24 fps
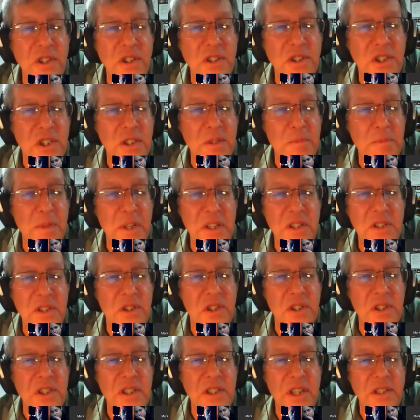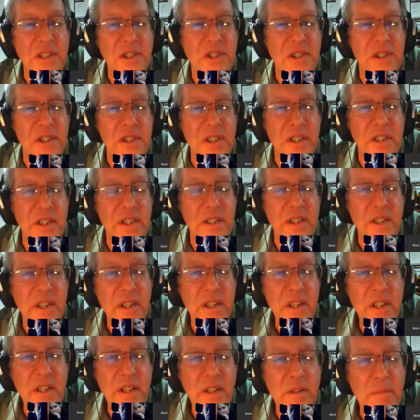things can be easily tested in
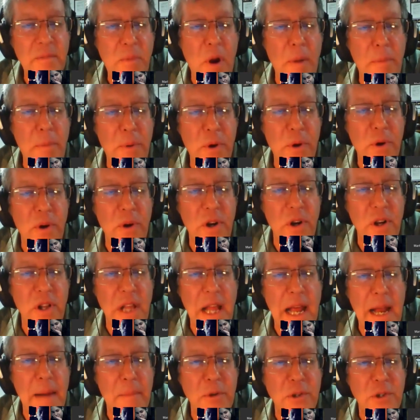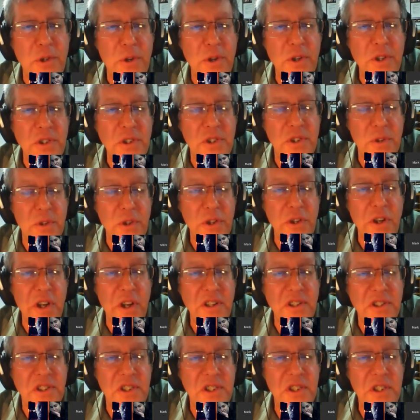proper laboratories. So you're
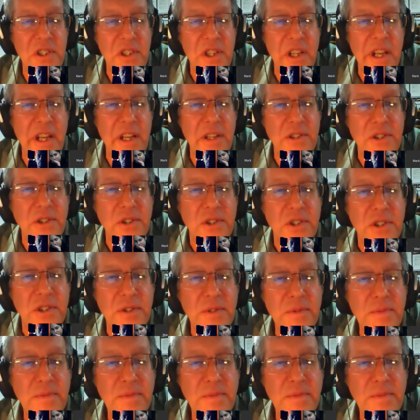going to see the answers.